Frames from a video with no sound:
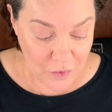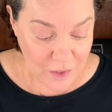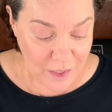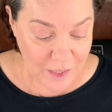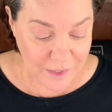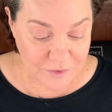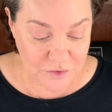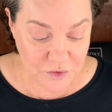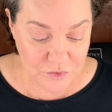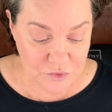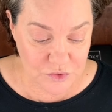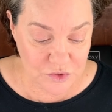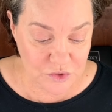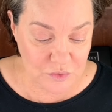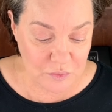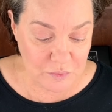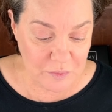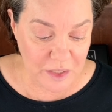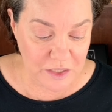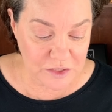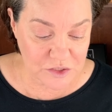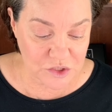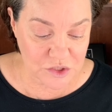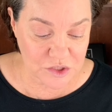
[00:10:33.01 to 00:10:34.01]
I don't do
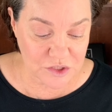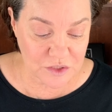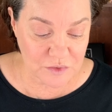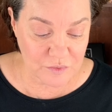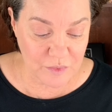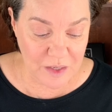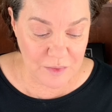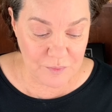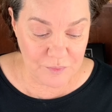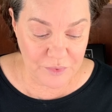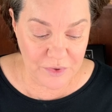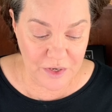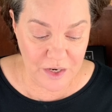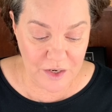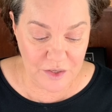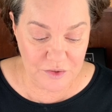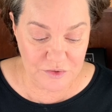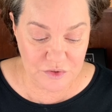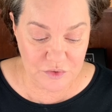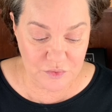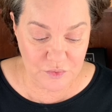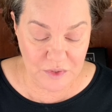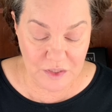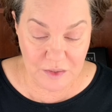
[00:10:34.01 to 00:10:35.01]
much to my
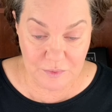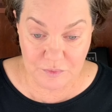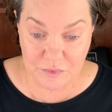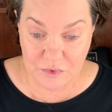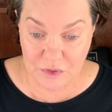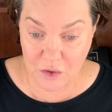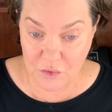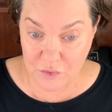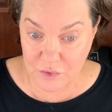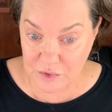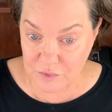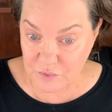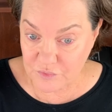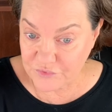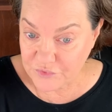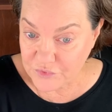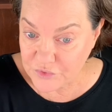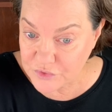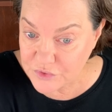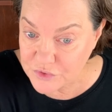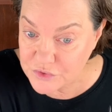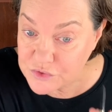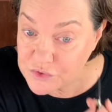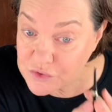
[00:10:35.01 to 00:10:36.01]
brows when I'm going
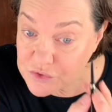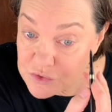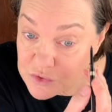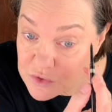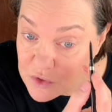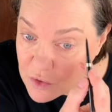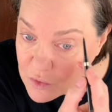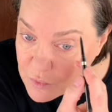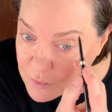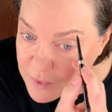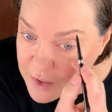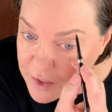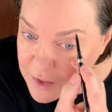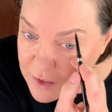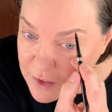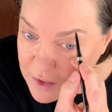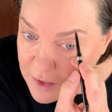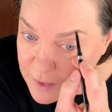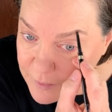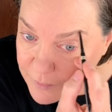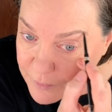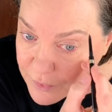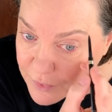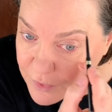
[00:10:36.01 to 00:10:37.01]
for this no
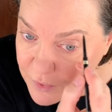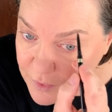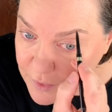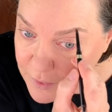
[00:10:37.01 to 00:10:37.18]
makeup